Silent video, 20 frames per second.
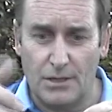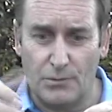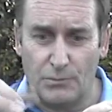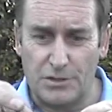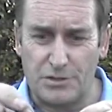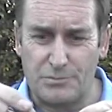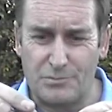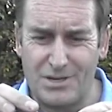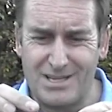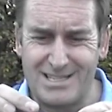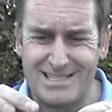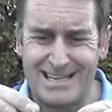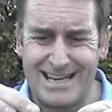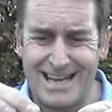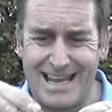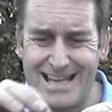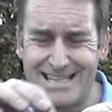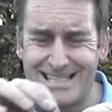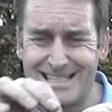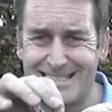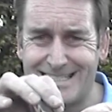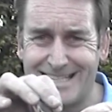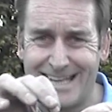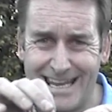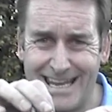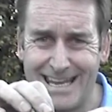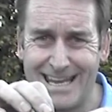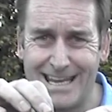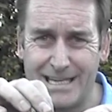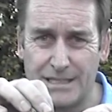which means that as it
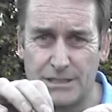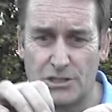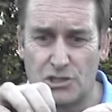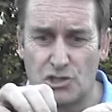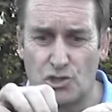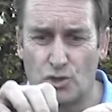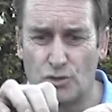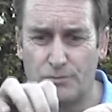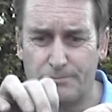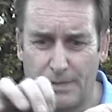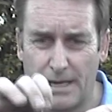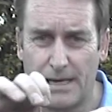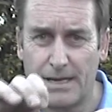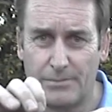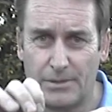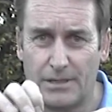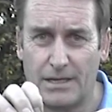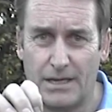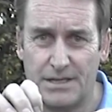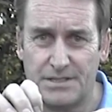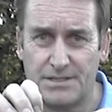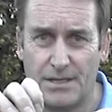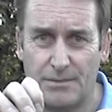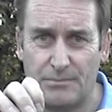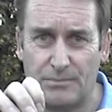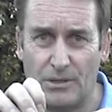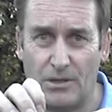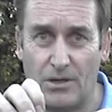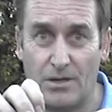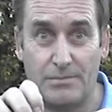tears, it should butt up against
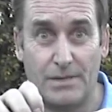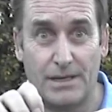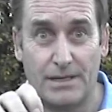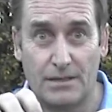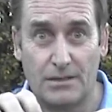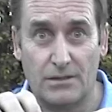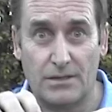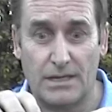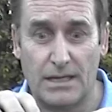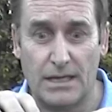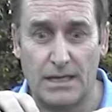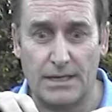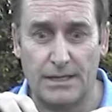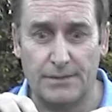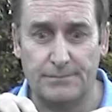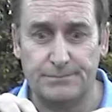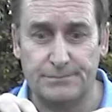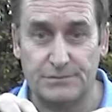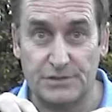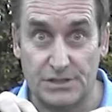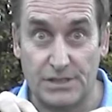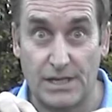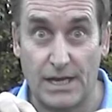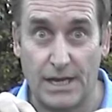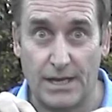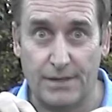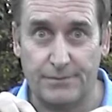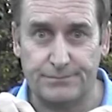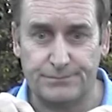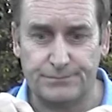that ply and make it a lot harder to tear.